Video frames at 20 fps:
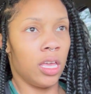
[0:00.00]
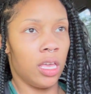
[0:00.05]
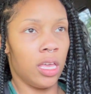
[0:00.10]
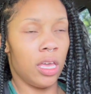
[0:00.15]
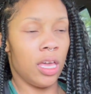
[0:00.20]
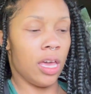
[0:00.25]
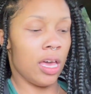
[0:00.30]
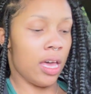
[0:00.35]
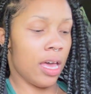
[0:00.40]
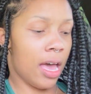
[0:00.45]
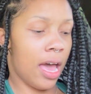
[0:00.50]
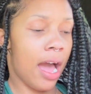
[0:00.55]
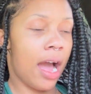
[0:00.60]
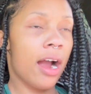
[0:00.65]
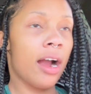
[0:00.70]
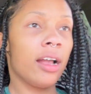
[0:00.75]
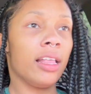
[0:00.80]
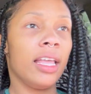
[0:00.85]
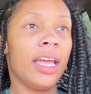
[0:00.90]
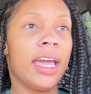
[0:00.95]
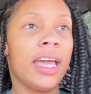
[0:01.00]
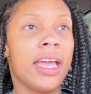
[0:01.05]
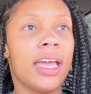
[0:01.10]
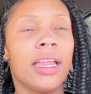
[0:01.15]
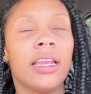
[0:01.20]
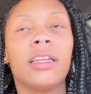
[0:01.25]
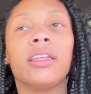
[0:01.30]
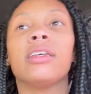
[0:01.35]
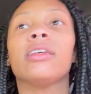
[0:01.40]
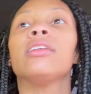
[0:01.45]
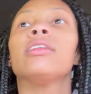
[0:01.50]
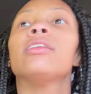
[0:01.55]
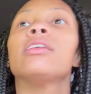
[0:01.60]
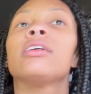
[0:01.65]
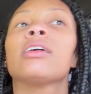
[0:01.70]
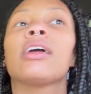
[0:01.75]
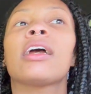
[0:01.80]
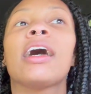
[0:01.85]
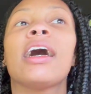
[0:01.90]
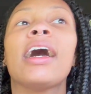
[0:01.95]
yeah.
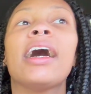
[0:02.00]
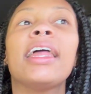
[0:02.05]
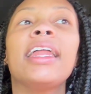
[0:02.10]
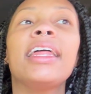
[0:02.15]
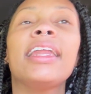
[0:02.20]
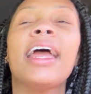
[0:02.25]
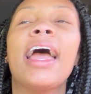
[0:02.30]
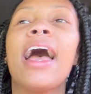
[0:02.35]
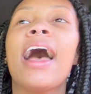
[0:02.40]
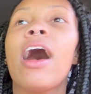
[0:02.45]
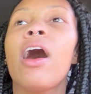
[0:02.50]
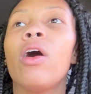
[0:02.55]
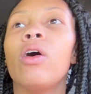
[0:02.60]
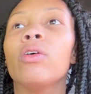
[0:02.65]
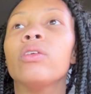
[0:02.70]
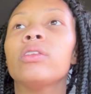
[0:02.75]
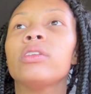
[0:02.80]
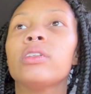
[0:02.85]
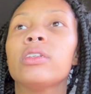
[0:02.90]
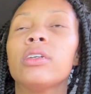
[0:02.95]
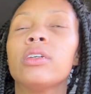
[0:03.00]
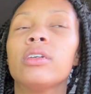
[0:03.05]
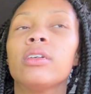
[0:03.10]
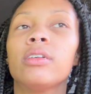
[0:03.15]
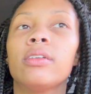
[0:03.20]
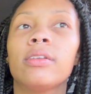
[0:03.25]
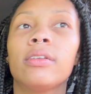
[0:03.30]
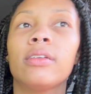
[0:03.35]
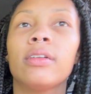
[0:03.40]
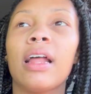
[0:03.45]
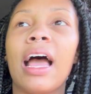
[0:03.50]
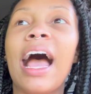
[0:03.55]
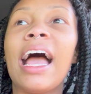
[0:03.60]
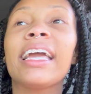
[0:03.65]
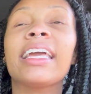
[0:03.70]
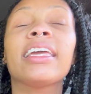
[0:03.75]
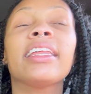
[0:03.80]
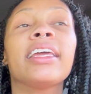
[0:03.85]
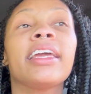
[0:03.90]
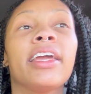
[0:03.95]
Ireland, cut it out. I
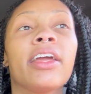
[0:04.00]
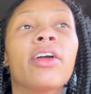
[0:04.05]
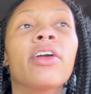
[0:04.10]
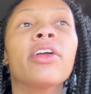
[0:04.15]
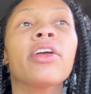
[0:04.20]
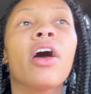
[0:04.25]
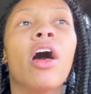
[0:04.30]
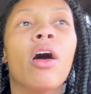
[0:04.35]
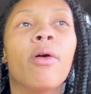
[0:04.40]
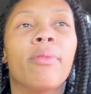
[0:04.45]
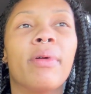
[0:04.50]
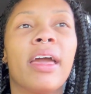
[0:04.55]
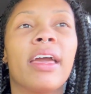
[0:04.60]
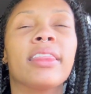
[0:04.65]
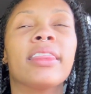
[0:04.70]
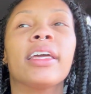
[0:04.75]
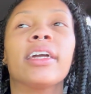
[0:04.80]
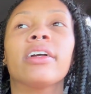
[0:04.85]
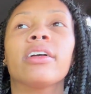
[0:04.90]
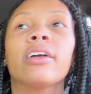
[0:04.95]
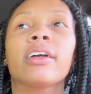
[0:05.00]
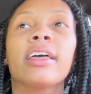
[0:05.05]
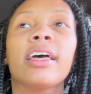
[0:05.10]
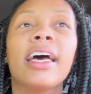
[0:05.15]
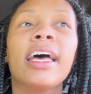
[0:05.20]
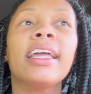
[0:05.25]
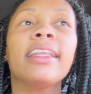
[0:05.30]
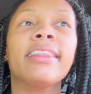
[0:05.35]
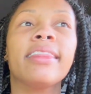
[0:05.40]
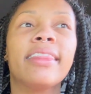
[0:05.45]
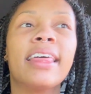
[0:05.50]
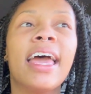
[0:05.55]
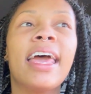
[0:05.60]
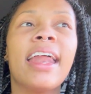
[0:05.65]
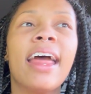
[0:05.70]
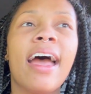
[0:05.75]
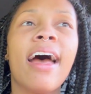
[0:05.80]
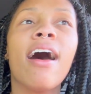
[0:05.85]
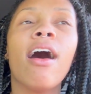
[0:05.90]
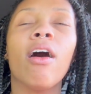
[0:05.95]
can hear y'all back there. Cut that
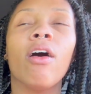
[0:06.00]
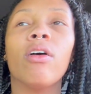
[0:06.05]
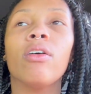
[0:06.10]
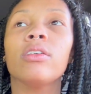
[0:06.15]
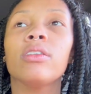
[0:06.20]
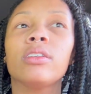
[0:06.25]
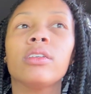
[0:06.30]
out.